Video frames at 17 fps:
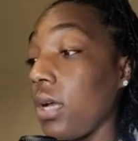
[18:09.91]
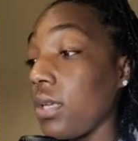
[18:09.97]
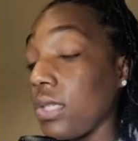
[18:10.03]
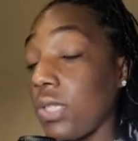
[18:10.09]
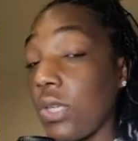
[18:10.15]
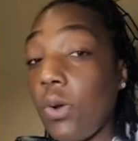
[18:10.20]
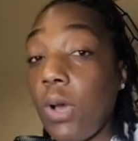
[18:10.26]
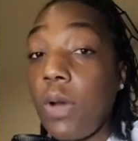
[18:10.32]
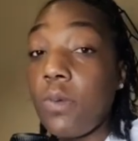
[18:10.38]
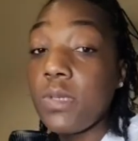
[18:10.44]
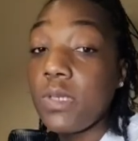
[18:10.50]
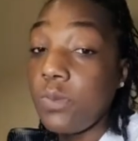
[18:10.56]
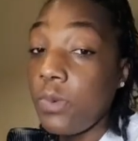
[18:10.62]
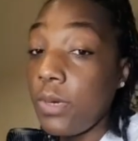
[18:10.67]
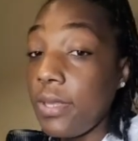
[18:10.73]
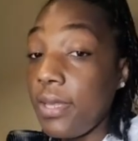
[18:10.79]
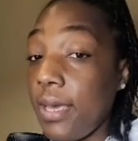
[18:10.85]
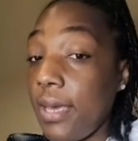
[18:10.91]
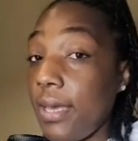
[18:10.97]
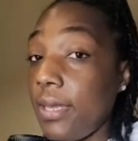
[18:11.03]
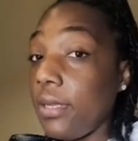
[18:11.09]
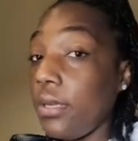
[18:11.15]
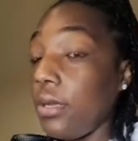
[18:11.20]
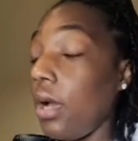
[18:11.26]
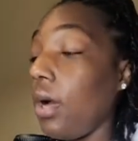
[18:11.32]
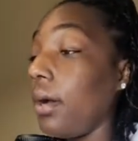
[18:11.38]
Also, I was one
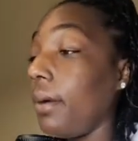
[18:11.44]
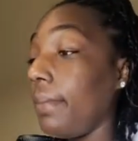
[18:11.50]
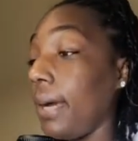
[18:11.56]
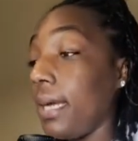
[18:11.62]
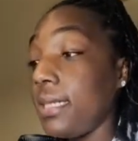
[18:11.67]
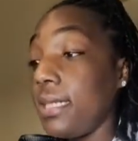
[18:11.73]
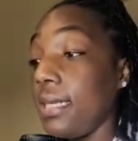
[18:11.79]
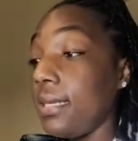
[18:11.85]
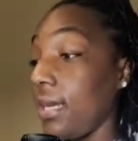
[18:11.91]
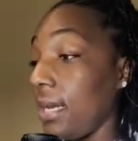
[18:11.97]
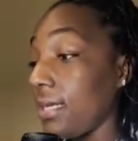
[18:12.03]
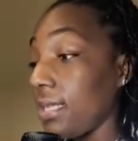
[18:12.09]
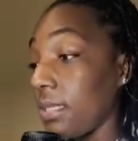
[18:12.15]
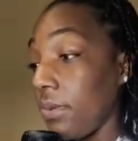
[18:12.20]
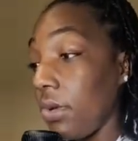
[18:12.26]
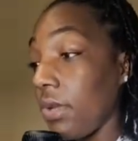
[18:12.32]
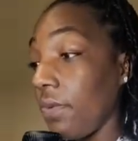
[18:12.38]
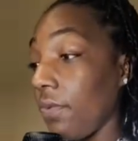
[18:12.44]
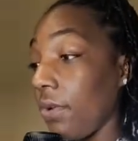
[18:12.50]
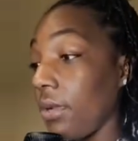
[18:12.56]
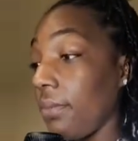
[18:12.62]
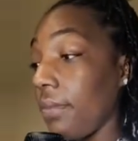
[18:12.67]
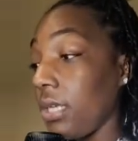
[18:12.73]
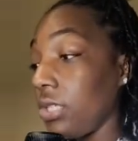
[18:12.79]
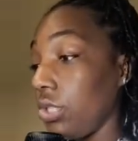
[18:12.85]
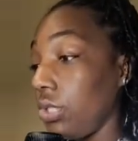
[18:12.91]
that I did not smoke in
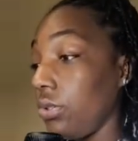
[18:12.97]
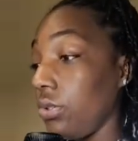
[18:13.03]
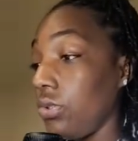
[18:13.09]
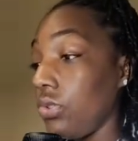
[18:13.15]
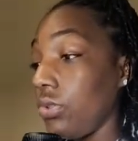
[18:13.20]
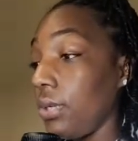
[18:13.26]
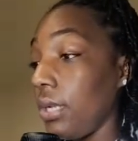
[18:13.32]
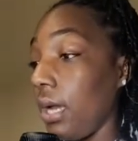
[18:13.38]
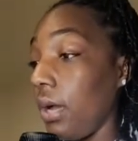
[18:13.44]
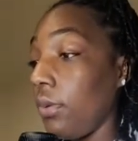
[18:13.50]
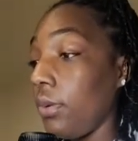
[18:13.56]
front of my children.